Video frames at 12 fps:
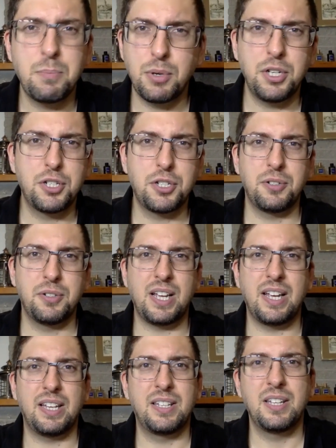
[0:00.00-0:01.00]
pretty sure
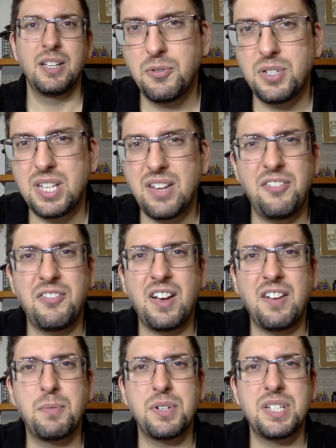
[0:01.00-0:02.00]
like
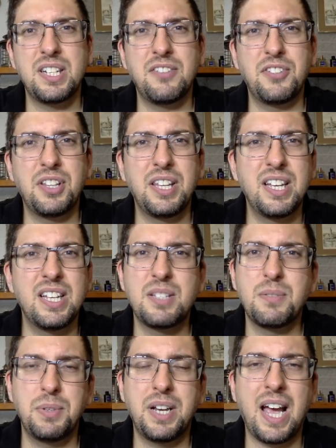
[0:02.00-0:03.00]
75% of the
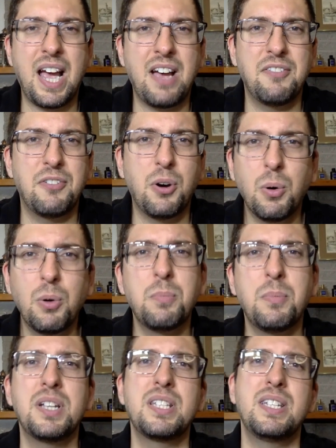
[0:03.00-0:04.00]
list would have oak
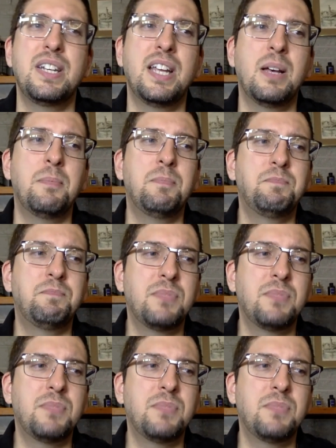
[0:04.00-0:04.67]
moss in them.